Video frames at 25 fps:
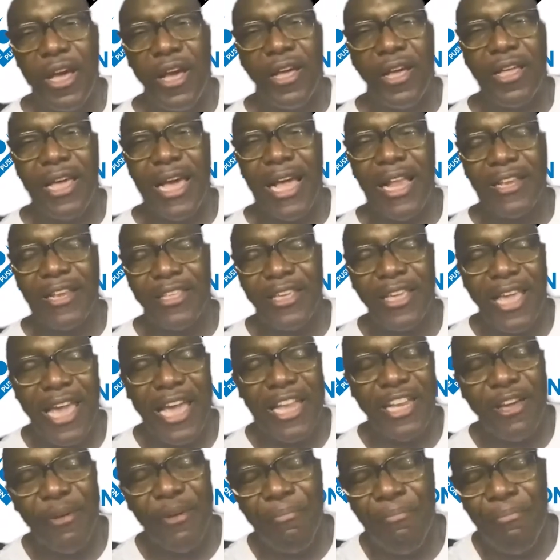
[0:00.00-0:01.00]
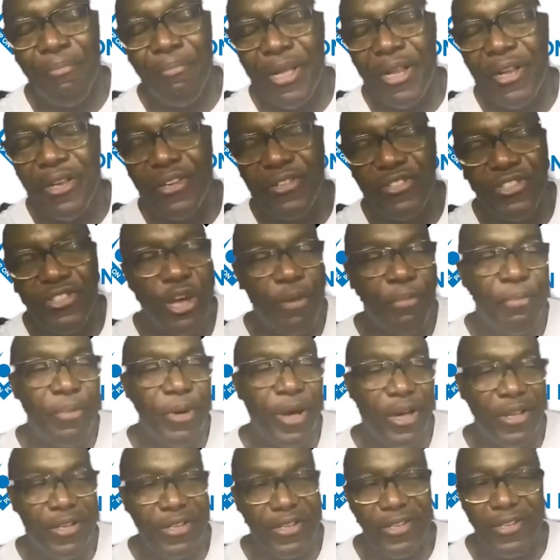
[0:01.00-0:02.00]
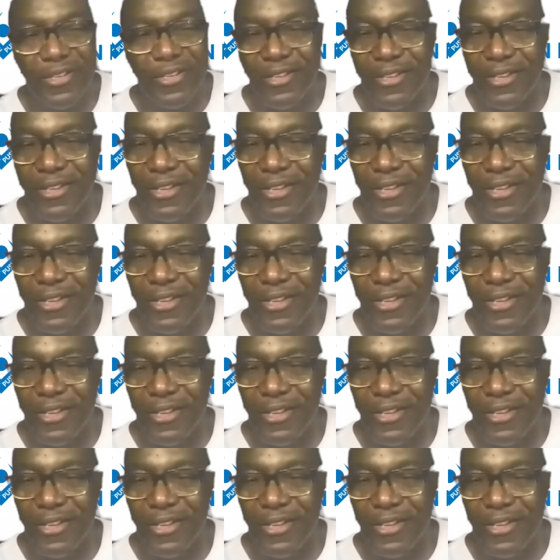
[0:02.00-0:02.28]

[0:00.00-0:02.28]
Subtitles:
Algae kind of builds up on